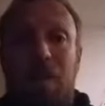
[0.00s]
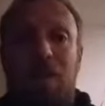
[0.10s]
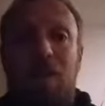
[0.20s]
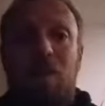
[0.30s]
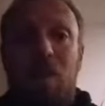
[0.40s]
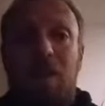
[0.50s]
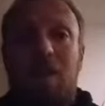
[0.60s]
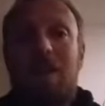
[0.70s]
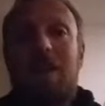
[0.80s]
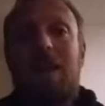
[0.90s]
of the
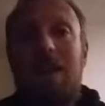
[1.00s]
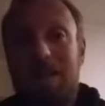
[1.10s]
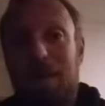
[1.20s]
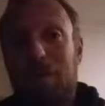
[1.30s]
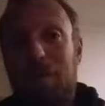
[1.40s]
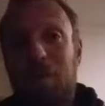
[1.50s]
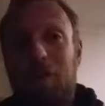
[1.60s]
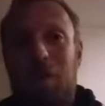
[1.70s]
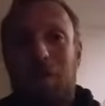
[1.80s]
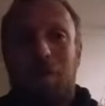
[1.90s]
world, except
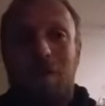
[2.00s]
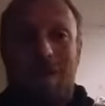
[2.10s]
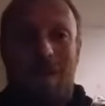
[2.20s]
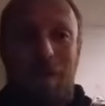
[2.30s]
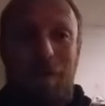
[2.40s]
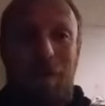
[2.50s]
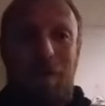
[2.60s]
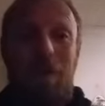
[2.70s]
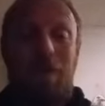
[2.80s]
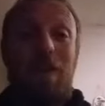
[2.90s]
for obviously if you're
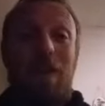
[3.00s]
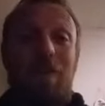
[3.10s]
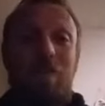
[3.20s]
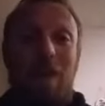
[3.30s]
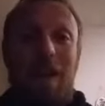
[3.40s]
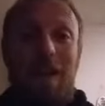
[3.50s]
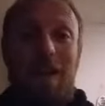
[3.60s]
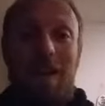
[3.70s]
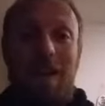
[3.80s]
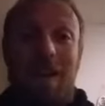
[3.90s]
from
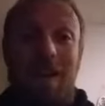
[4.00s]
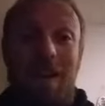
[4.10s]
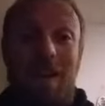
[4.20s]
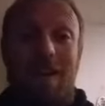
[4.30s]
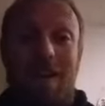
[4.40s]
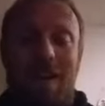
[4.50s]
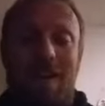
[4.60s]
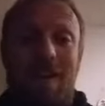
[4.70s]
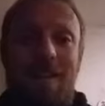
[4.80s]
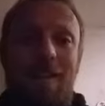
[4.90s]
Venezuela,
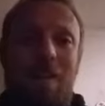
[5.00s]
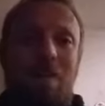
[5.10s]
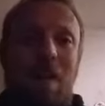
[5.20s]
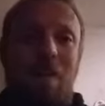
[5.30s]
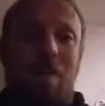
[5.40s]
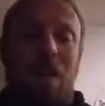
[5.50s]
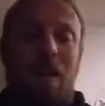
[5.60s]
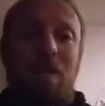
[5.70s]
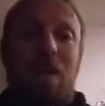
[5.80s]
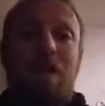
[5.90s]
Iran, Zimbabwe,
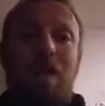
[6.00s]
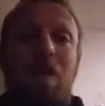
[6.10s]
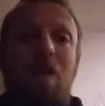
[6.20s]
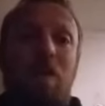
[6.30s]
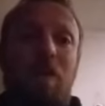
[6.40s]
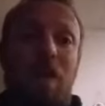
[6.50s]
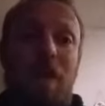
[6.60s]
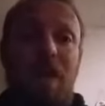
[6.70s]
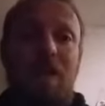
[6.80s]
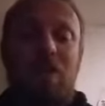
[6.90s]
which are all three
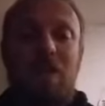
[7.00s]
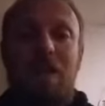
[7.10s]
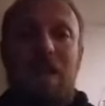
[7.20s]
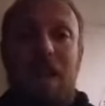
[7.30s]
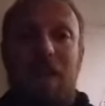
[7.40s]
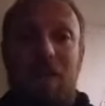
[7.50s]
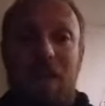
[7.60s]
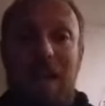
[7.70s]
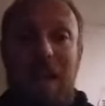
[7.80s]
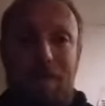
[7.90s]
countries that have
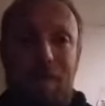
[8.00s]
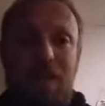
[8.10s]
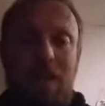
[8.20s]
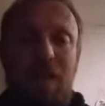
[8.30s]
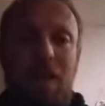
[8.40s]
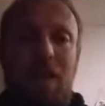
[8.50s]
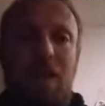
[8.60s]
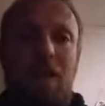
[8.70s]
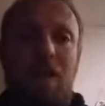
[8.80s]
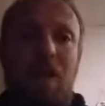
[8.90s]
collapsed in the
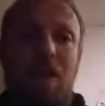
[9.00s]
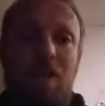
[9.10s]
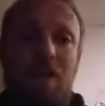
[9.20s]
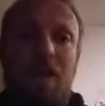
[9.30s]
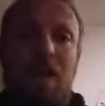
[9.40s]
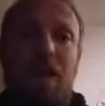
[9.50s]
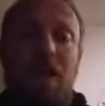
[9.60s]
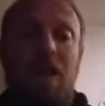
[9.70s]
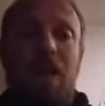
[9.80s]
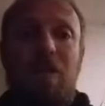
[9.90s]
last,
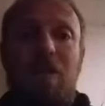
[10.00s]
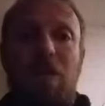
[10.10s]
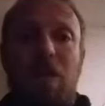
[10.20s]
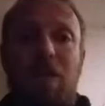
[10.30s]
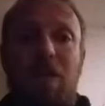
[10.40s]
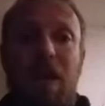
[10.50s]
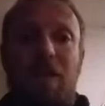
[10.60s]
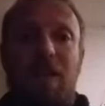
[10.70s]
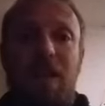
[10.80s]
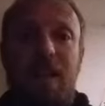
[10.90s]
let's call it,
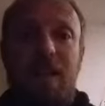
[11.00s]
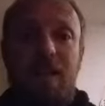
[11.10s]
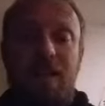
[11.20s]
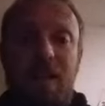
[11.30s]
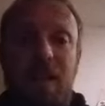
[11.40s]
5 years.